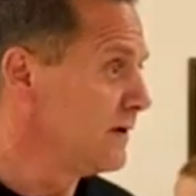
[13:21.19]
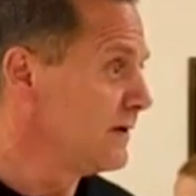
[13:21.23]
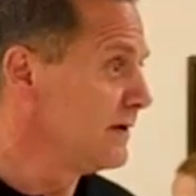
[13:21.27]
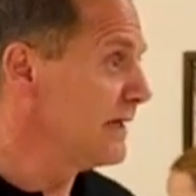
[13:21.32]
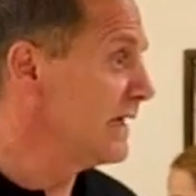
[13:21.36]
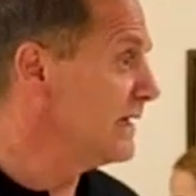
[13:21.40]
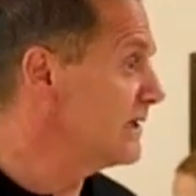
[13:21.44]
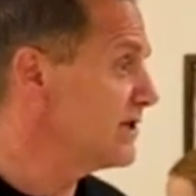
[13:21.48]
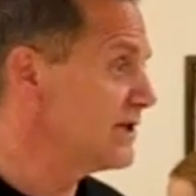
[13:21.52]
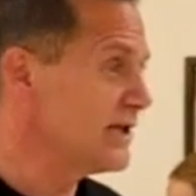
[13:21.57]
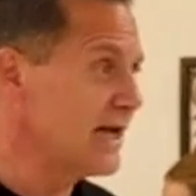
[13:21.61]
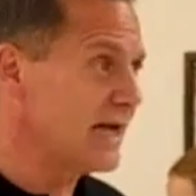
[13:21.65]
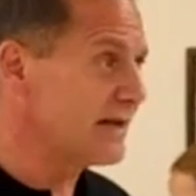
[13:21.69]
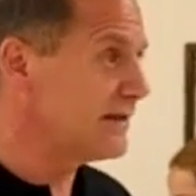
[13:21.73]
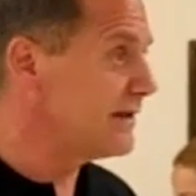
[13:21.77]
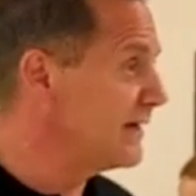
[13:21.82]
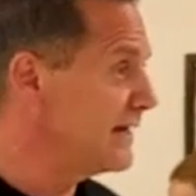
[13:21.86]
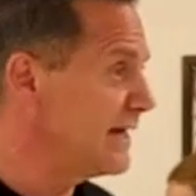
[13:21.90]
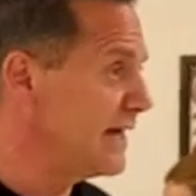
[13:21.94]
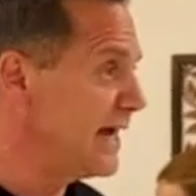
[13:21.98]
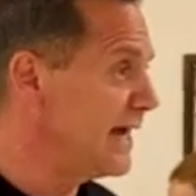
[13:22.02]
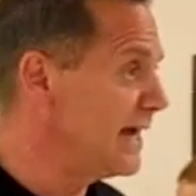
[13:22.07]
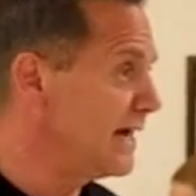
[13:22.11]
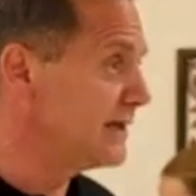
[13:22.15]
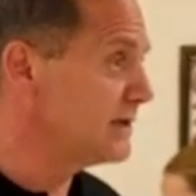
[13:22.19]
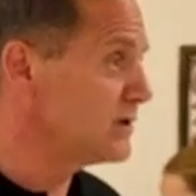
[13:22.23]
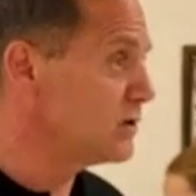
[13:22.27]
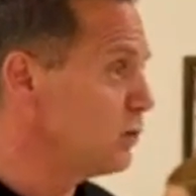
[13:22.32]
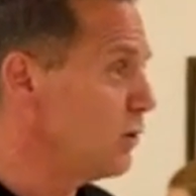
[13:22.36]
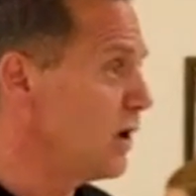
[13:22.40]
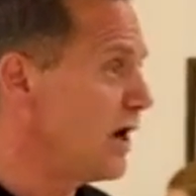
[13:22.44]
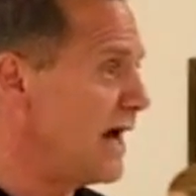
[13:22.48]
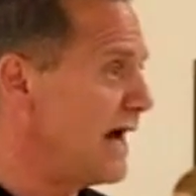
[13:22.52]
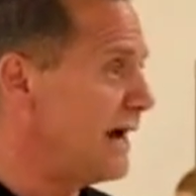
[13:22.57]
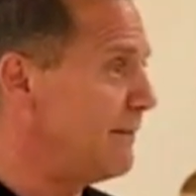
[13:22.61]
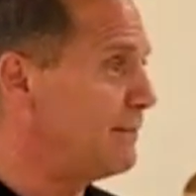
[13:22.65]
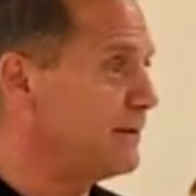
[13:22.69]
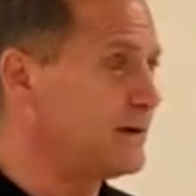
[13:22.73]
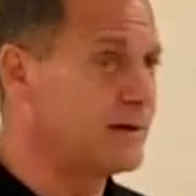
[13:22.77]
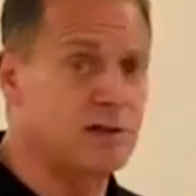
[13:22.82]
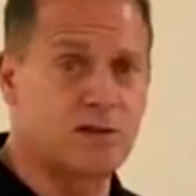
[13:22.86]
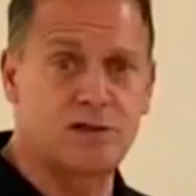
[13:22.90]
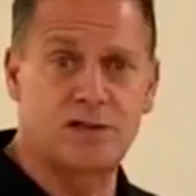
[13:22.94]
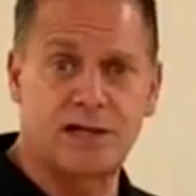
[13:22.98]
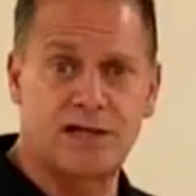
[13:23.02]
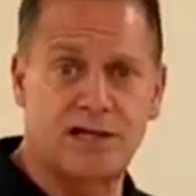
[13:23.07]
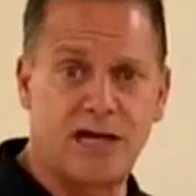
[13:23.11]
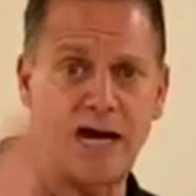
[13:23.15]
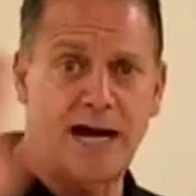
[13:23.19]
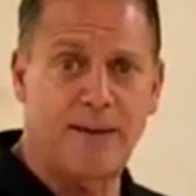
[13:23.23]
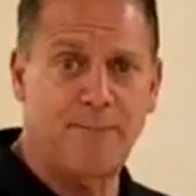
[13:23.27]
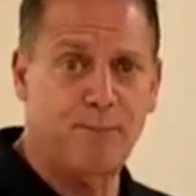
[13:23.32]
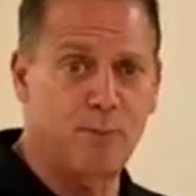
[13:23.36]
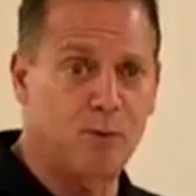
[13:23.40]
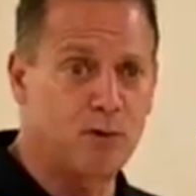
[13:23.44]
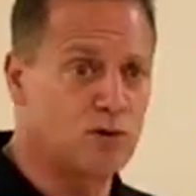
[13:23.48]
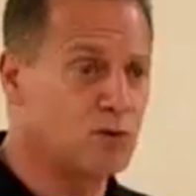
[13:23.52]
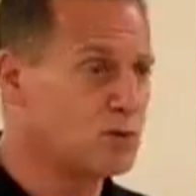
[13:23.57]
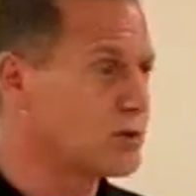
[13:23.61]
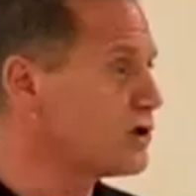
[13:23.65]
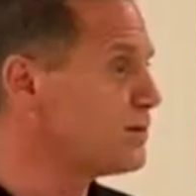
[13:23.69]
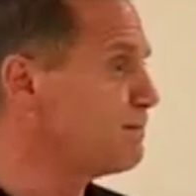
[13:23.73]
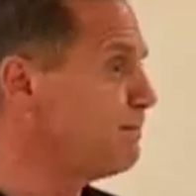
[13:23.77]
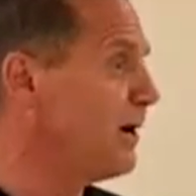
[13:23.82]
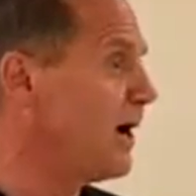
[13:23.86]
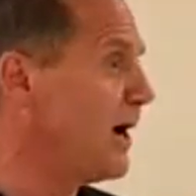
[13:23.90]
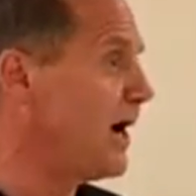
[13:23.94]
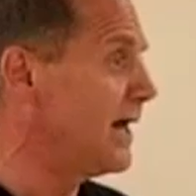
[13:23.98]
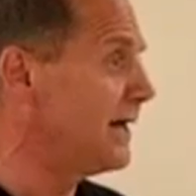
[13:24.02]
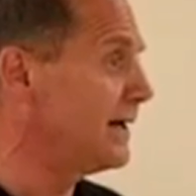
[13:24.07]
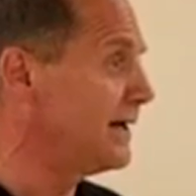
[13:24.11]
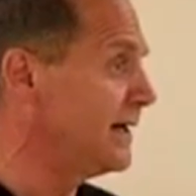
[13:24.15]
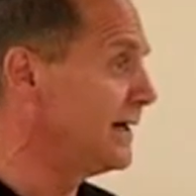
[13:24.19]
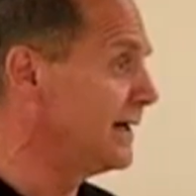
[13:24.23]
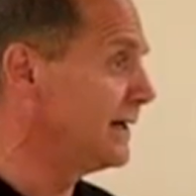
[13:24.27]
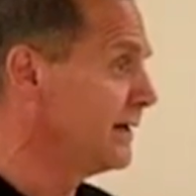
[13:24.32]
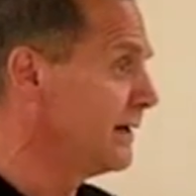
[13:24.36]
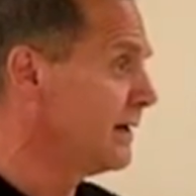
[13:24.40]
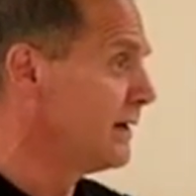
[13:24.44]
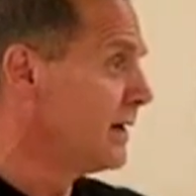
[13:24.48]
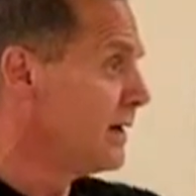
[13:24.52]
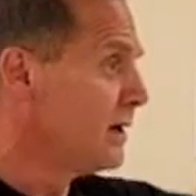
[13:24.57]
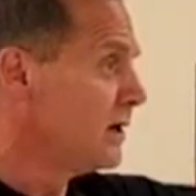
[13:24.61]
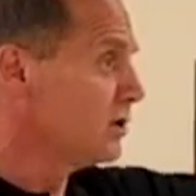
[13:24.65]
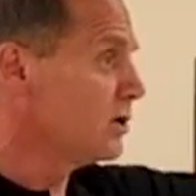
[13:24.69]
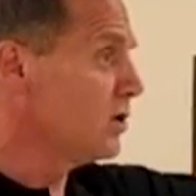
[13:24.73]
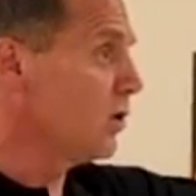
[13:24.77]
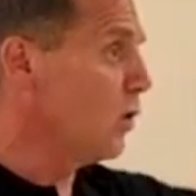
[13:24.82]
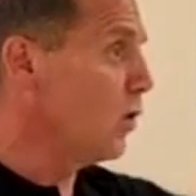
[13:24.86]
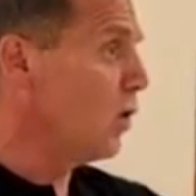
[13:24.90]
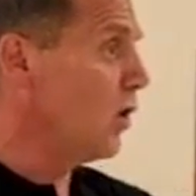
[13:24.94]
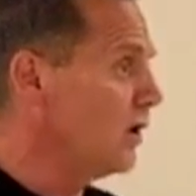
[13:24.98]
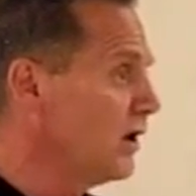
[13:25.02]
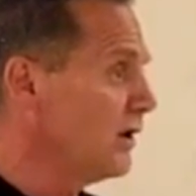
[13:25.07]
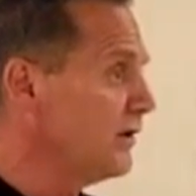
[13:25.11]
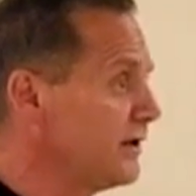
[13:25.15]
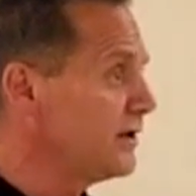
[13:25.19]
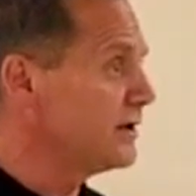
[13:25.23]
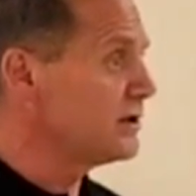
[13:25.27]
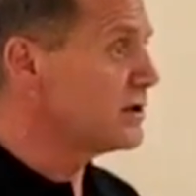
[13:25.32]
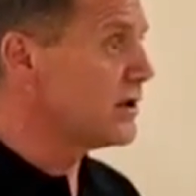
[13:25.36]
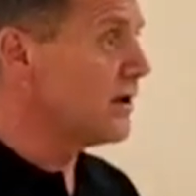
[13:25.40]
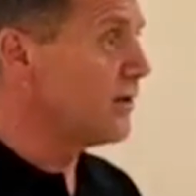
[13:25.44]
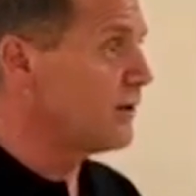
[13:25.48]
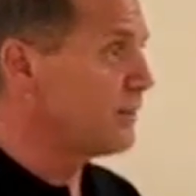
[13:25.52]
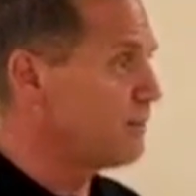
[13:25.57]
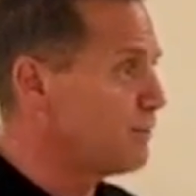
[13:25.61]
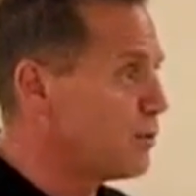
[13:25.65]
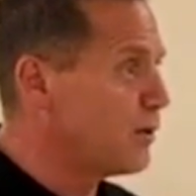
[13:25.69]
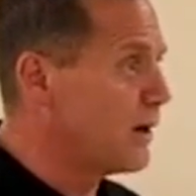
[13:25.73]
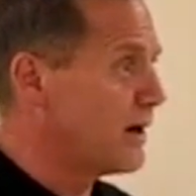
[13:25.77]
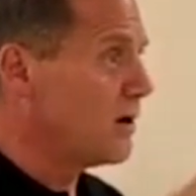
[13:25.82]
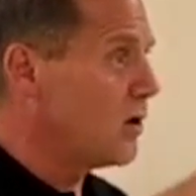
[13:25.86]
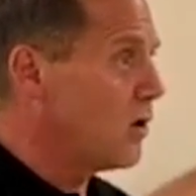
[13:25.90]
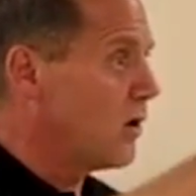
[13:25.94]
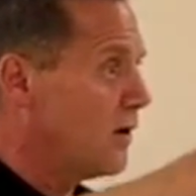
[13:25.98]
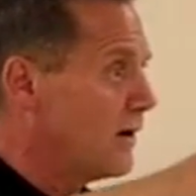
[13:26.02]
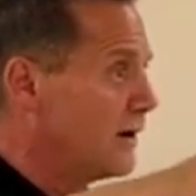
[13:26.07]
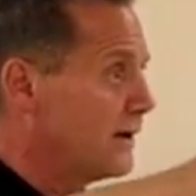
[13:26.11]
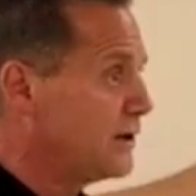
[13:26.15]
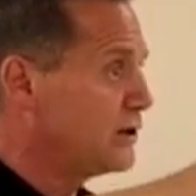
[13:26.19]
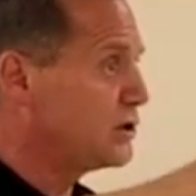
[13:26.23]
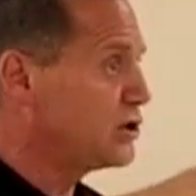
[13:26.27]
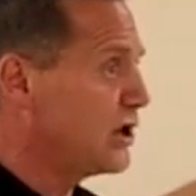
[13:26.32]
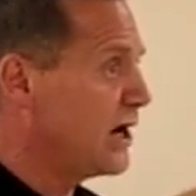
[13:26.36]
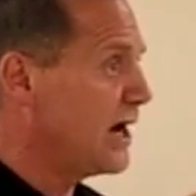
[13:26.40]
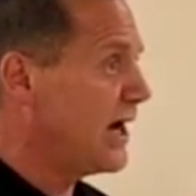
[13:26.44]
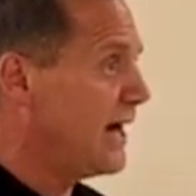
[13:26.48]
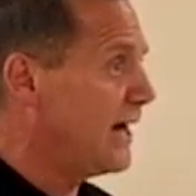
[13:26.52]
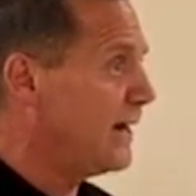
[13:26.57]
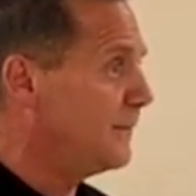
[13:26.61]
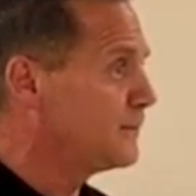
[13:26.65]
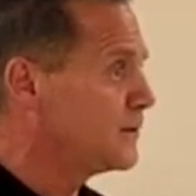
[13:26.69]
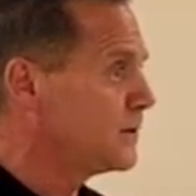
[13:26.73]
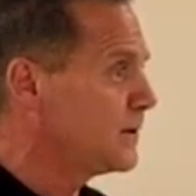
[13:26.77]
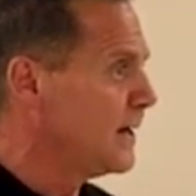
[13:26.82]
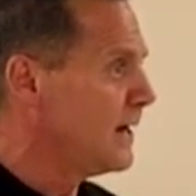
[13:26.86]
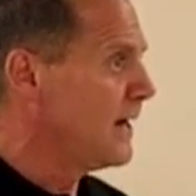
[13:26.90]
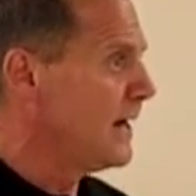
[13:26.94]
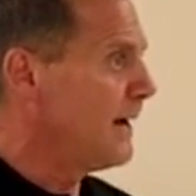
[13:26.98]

That's not the case. What happened is the cop was responding to all of these other priority jobs,